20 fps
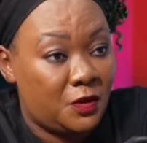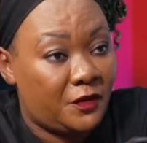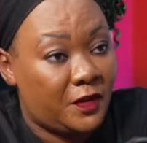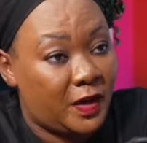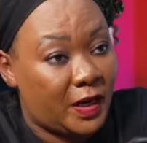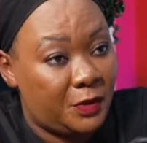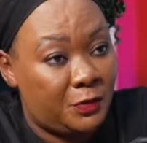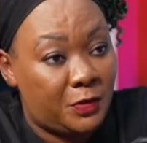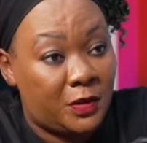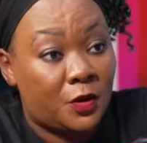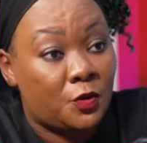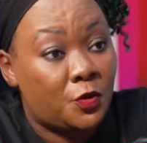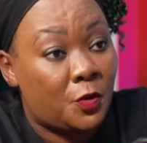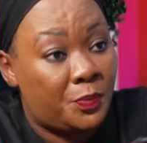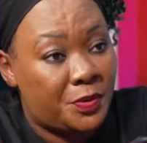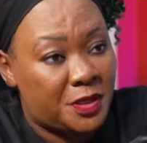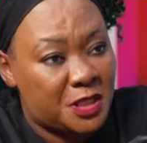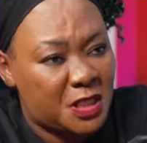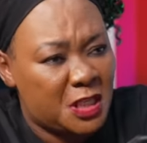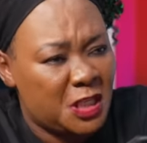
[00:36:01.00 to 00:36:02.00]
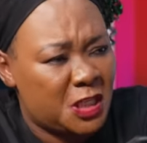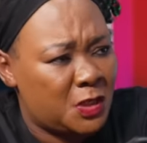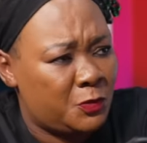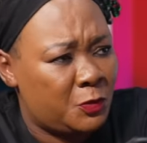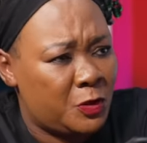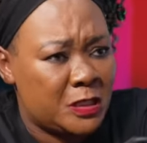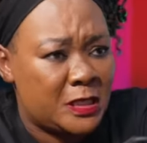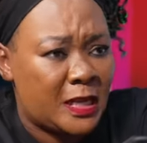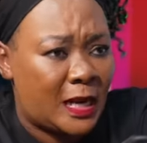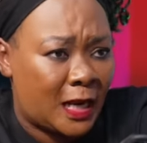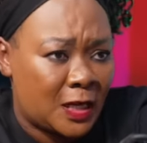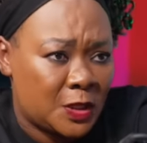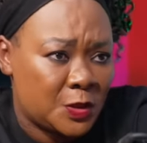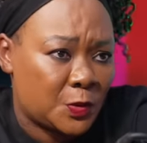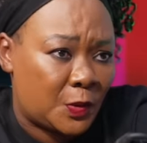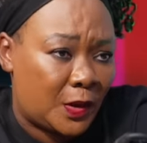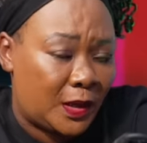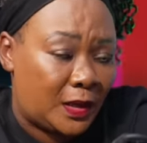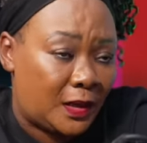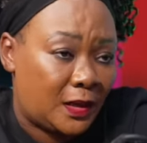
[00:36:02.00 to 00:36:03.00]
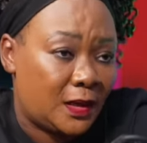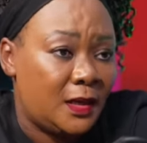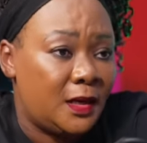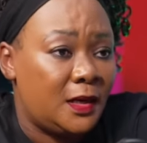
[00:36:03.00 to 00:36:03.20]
of land without compensation, which the last one,